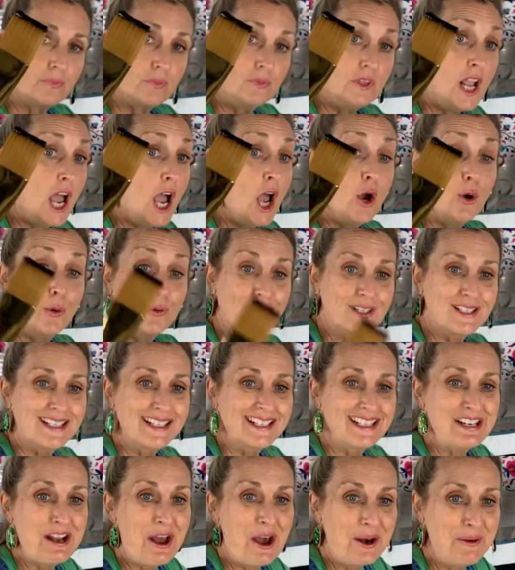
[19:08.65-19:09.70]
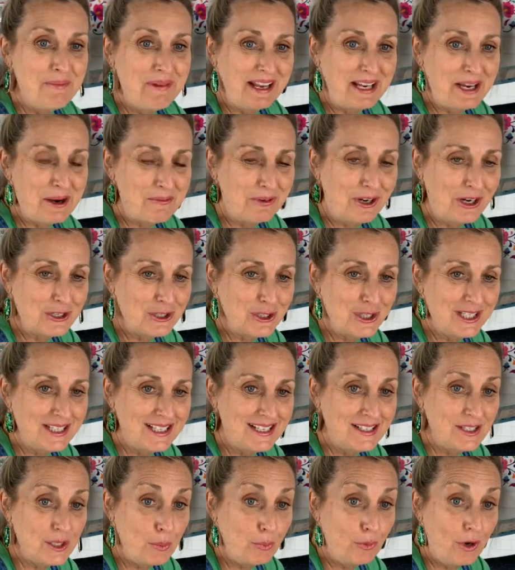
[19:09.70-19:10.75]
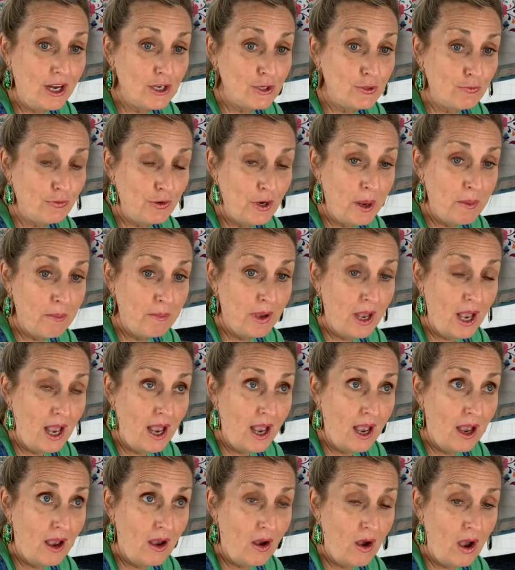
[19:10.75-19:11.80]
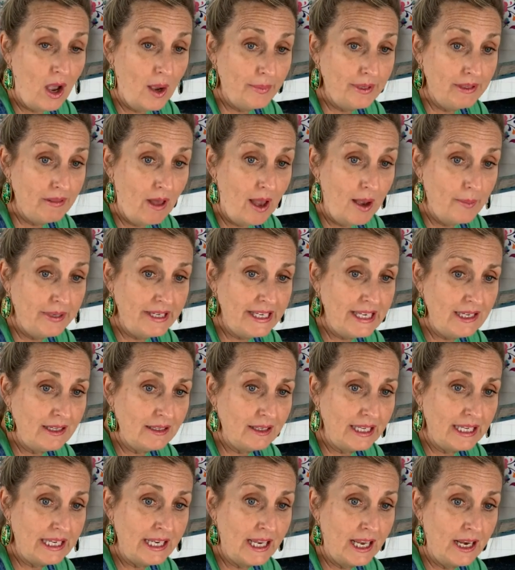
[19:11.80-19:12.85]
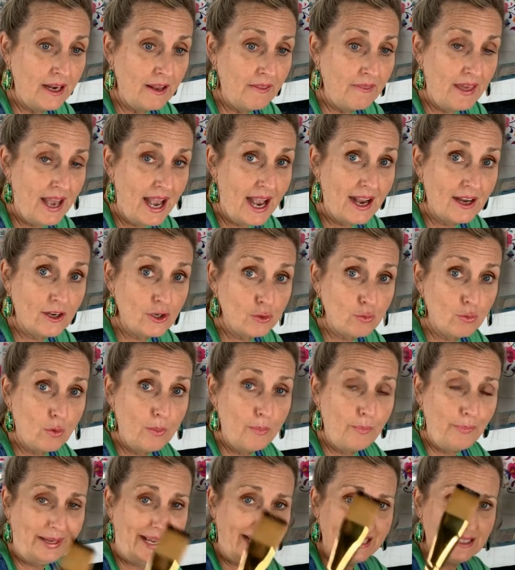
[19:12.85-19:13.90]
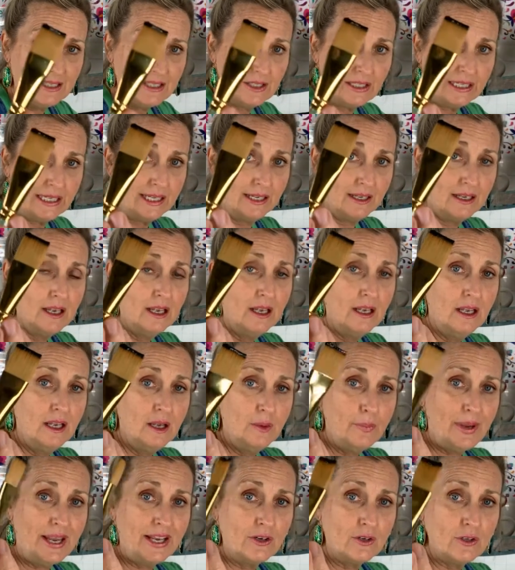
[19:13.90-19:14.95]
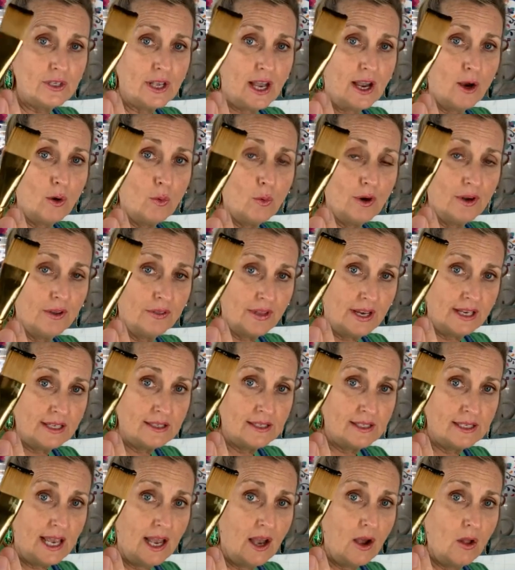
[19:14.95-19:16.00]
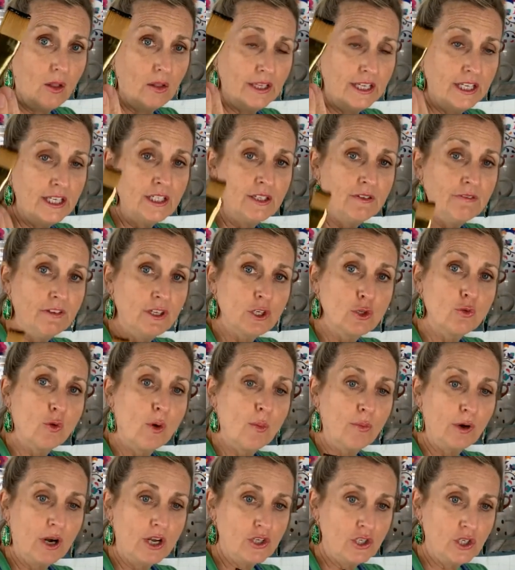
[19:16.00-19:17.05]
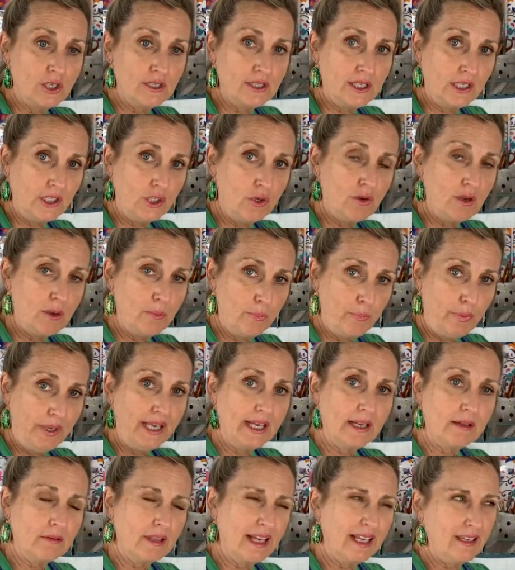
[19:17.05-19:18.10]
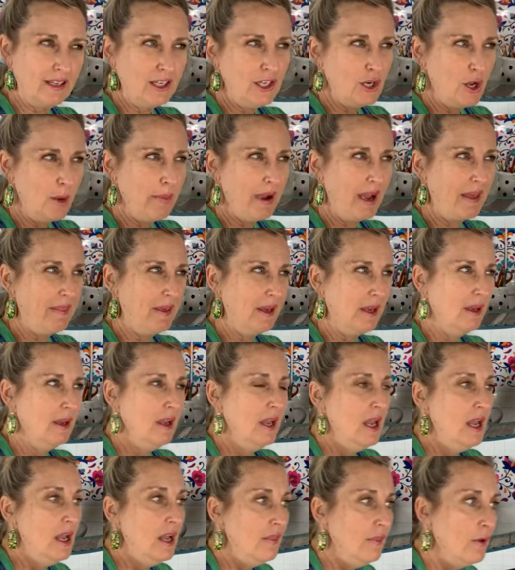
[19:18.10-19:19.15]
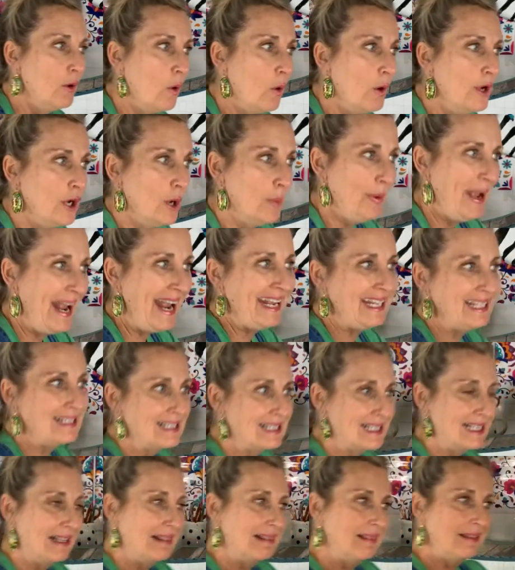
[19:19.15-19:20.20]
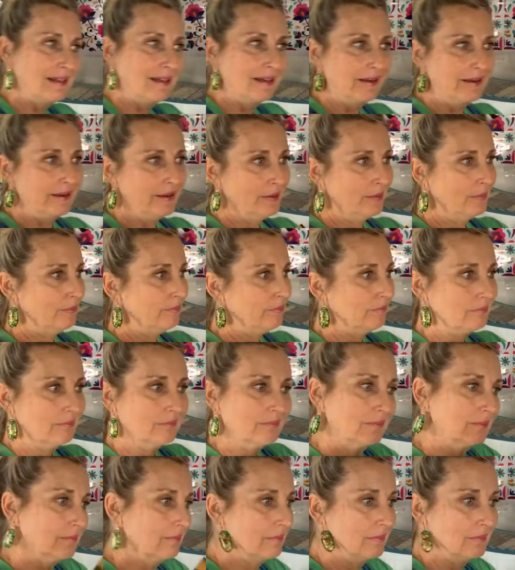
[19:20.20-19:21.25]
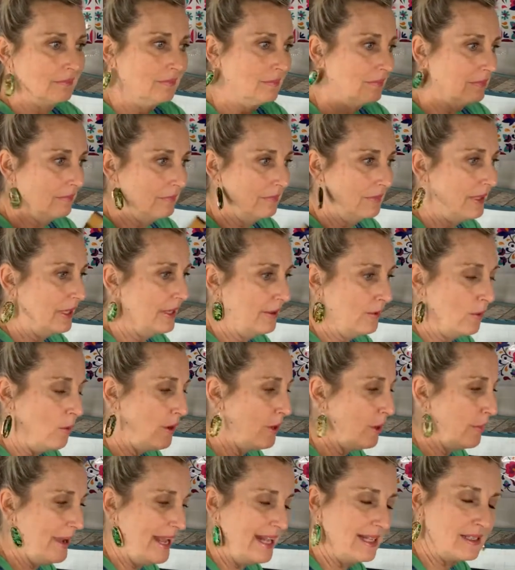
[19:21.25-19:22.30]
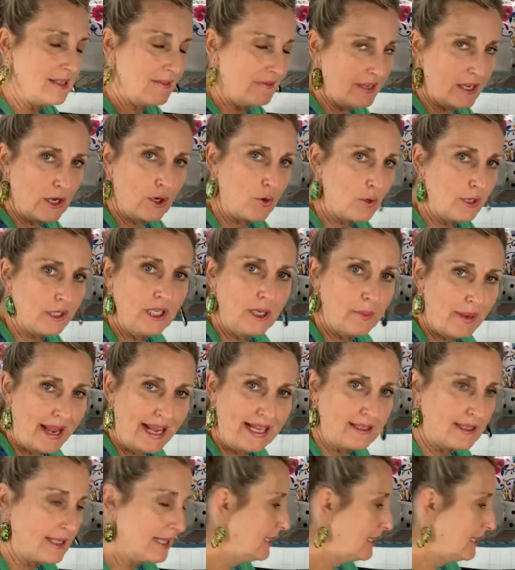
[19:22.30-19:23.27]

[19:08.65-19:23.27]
No, this is not a makeup brush. This is a brush from uh, Hobby Lobby in the actual painting painter's aisle where they sell individual brushes that you can pick, like, you know, by the, the oil paints and the, the oil paints and the acrylic paints